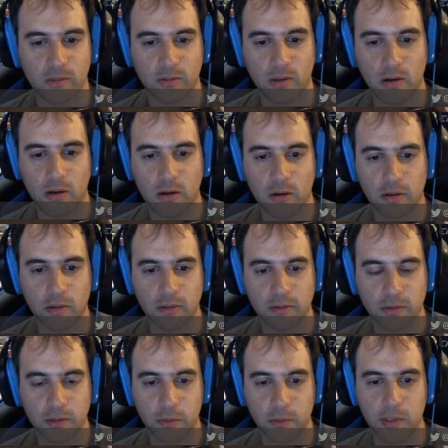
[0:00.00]
Oh,
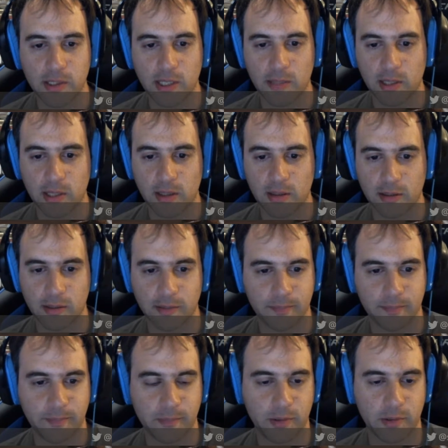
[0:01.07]
your queen came early.
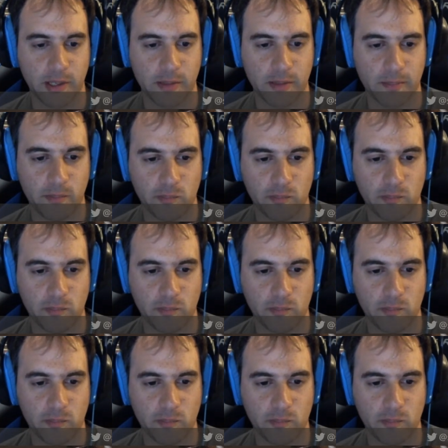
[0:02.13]
Okay.